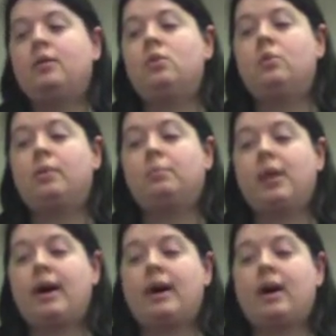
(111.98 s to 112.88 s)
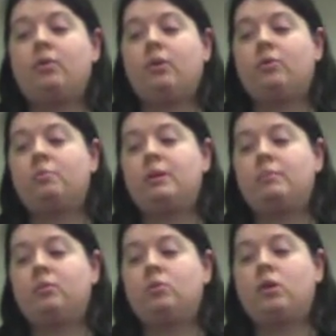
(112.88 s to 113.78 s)
You can block out other
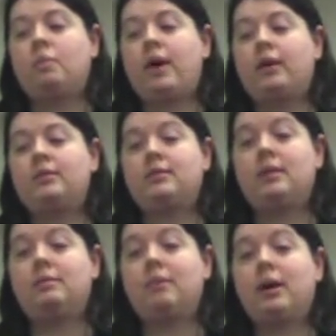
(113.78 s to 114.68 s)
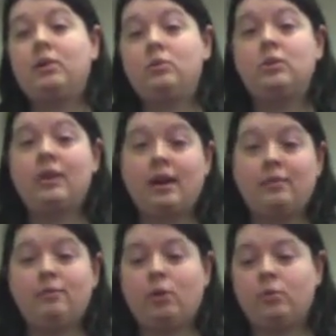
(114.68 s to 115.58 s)
people who are practicing by using
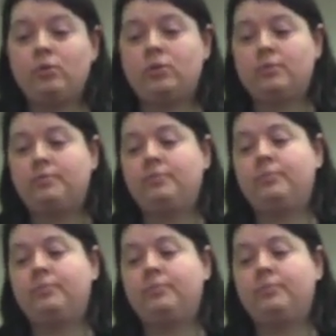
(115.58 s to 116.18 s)
headphones.